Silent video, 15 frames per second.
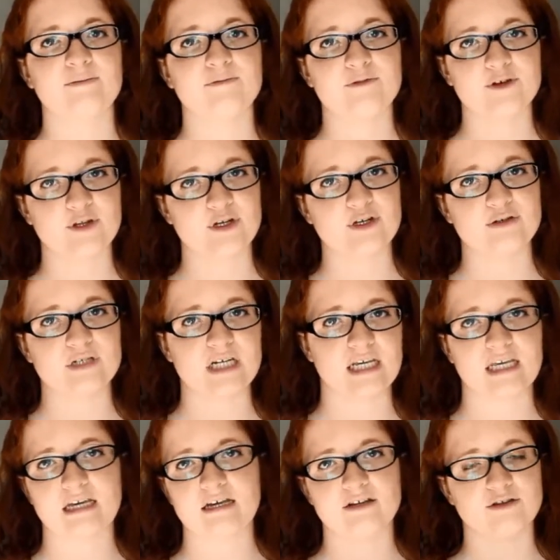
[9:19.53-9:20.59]
for the new
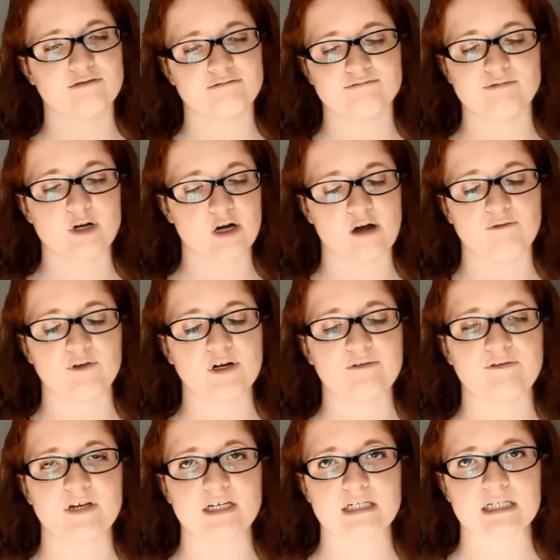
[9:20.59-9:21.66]
ticket and the recovery
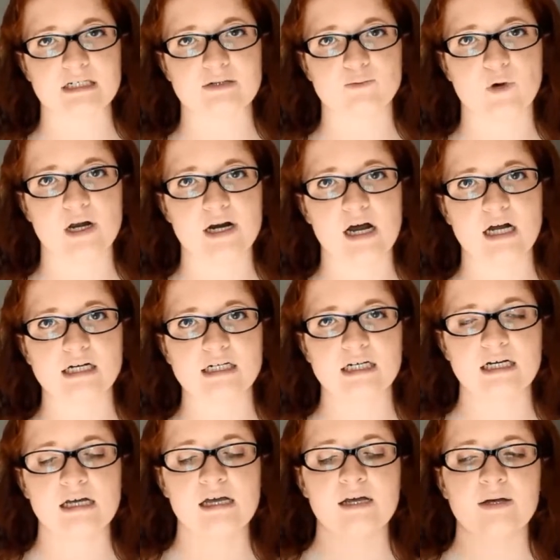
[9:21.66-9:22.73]
fees and whatnot.
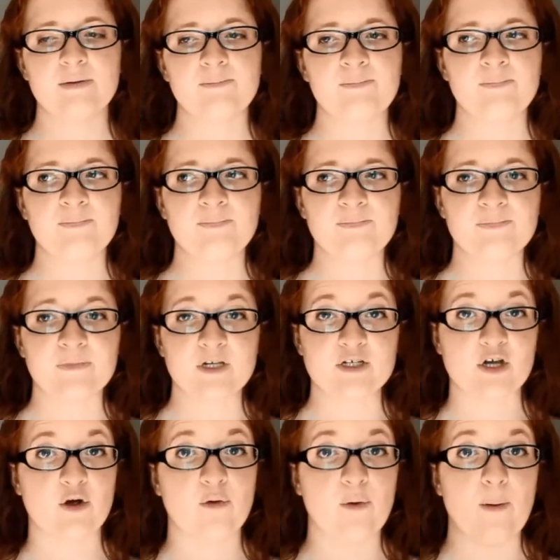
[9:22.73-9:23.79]

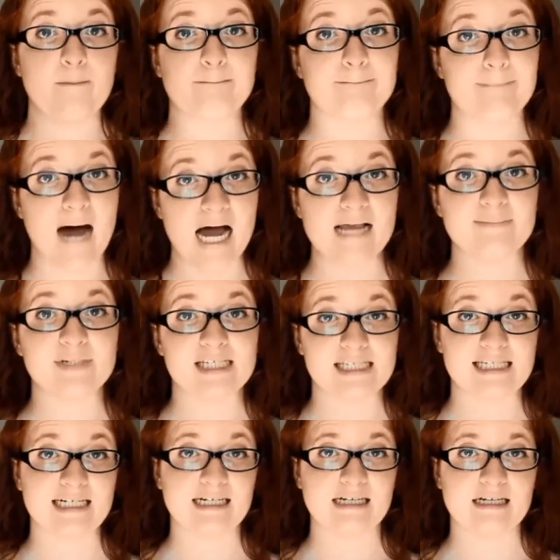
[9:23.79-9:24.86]
So my
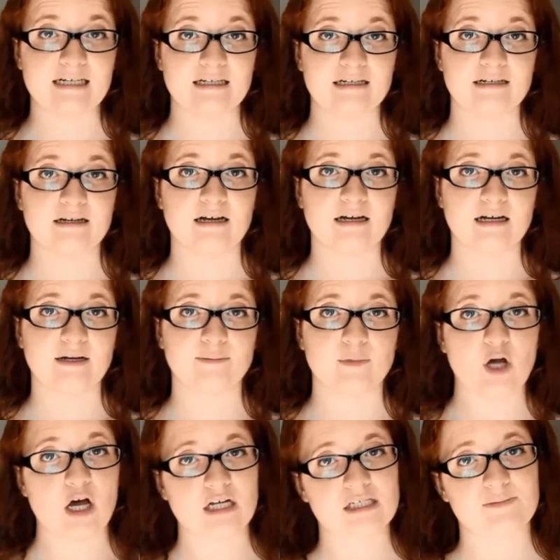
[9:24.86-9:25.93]
mistake
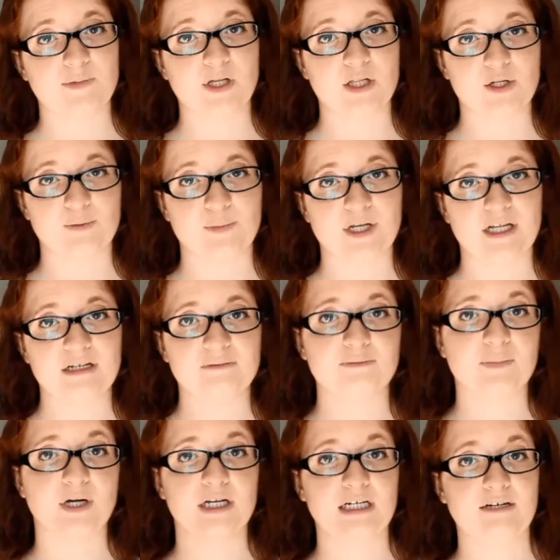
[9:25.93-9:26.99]
cost me a little bit,
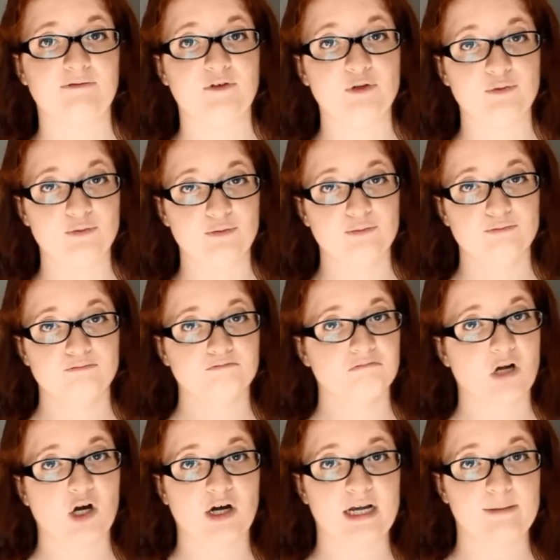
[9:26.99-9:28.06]
but if you
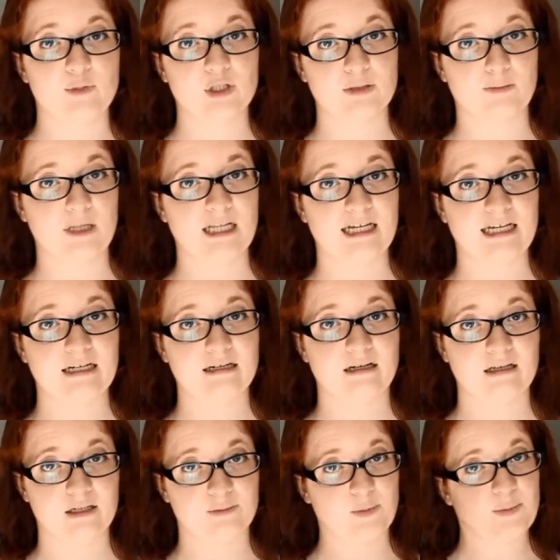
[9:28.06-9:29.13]
are able to plan a
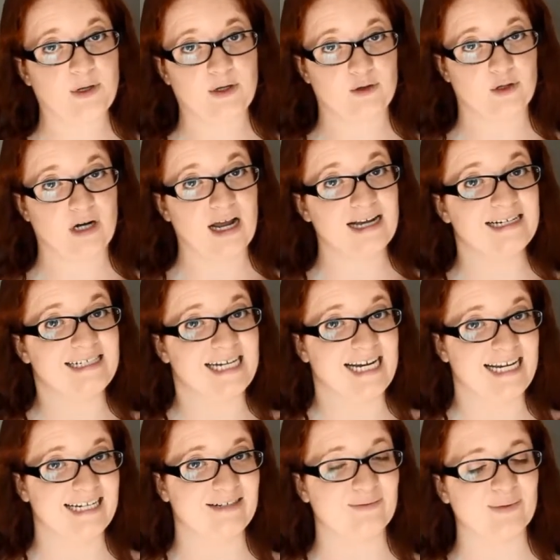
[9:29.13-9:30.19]
little bit better than I
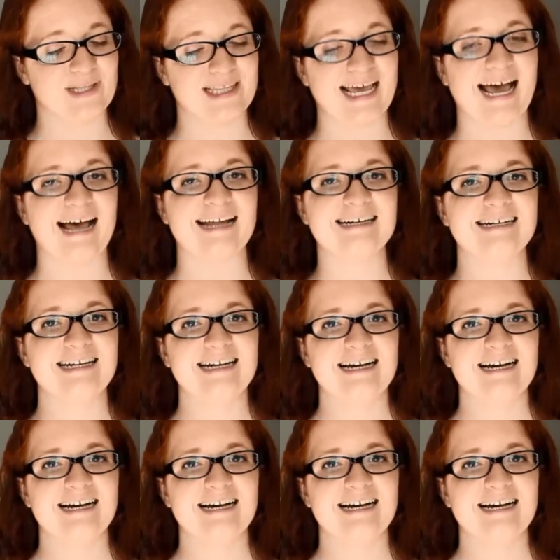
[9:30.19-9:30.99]
did with that,